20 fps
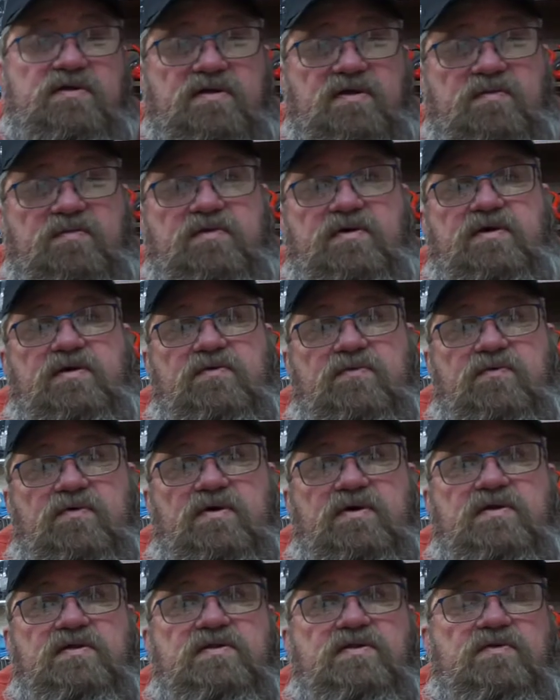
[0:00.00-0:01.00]
I'm like,
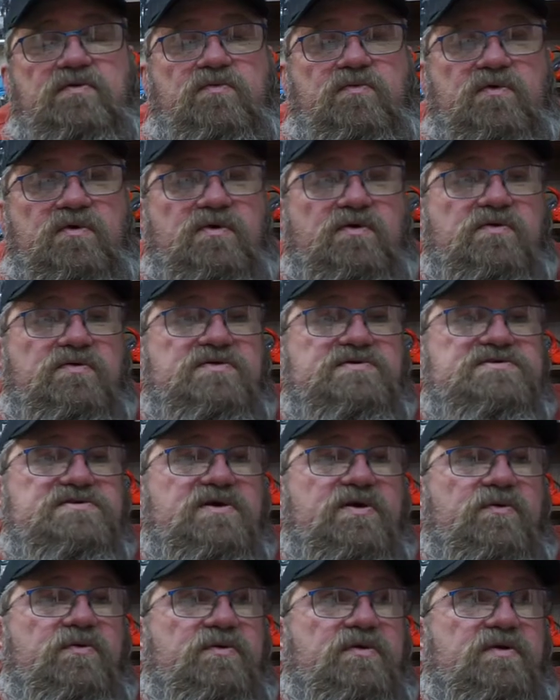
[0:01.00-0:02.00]
what in the world is
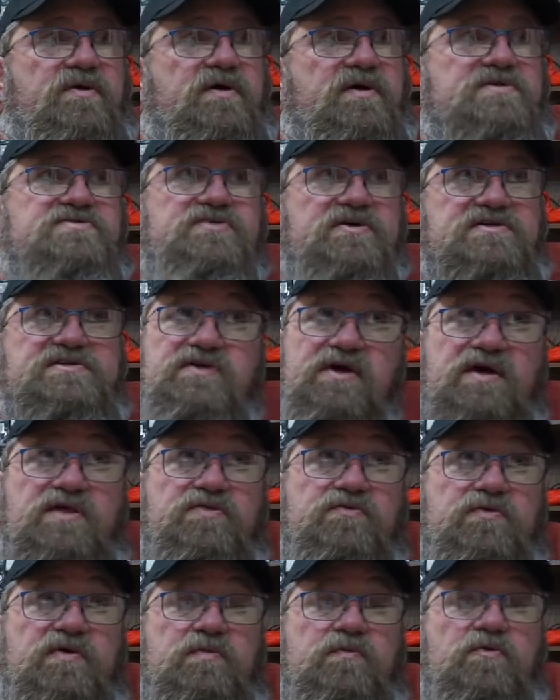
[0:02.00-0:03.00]
going on? So I still had
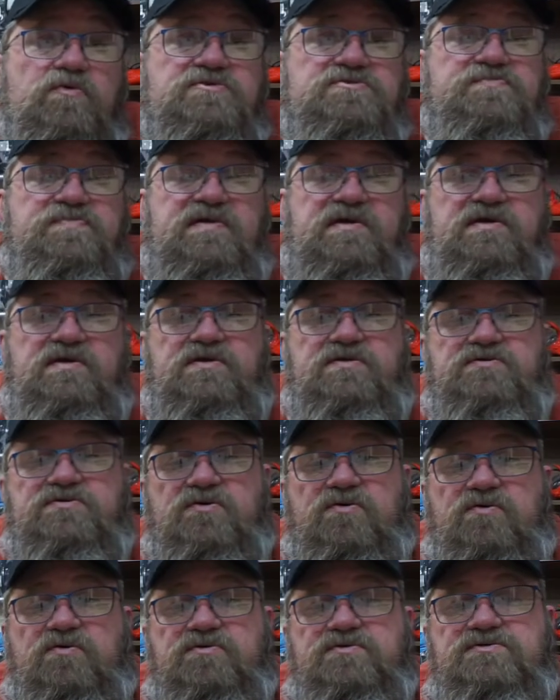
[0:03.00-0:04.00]
three more speed
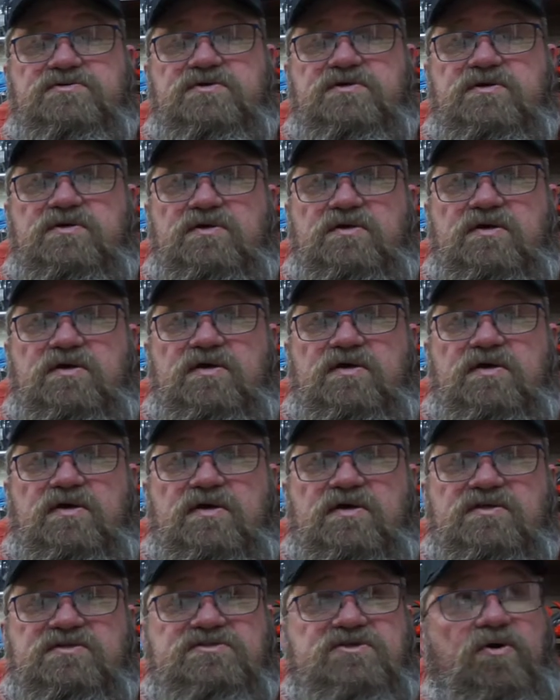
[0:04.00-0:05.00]
controllers,
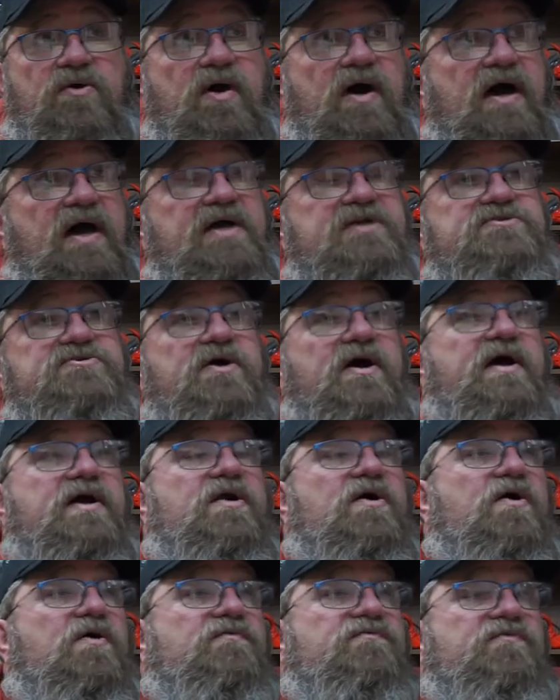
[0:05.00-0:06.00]
and so I tried
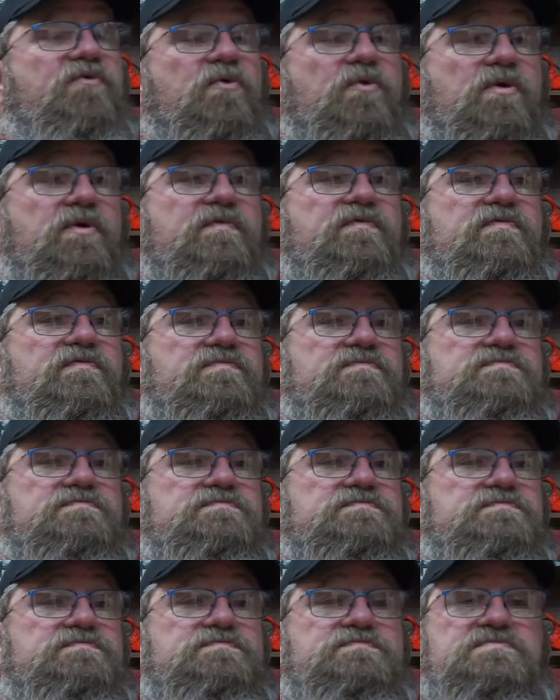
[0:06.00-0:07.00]
all four of them.
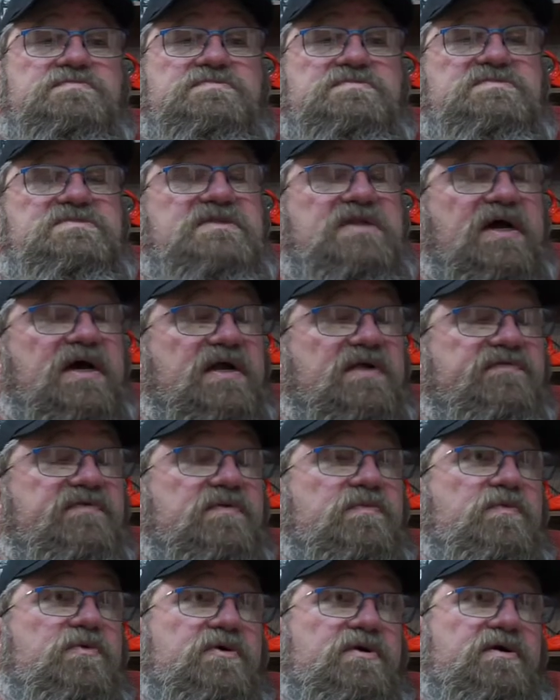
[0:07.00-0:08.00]
None of
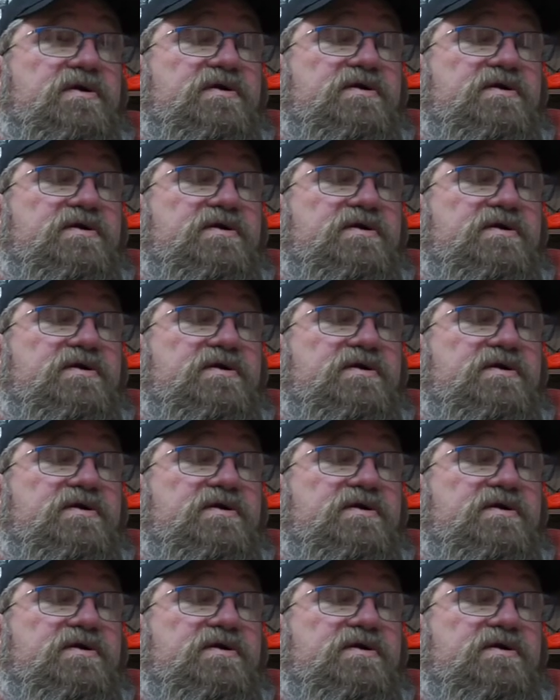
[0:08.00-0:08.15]
them worked.